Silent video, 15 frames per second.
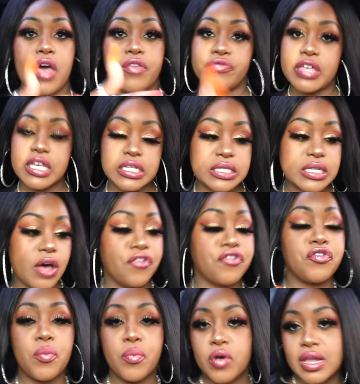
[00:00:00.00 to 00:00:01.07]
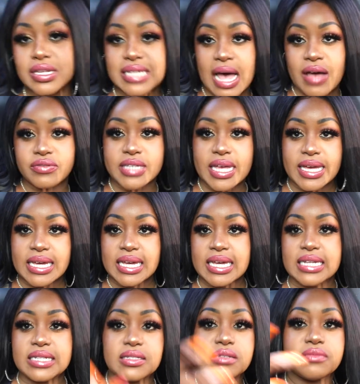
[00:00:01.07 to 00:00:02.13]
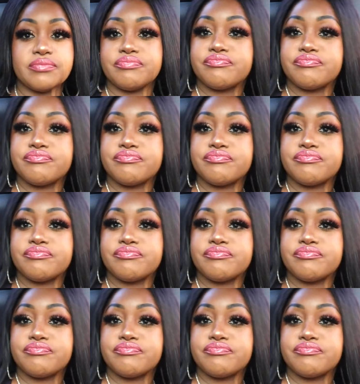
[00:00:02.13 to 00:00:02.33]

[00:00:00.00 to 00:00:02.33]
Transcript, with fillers: These footballers that I've dated,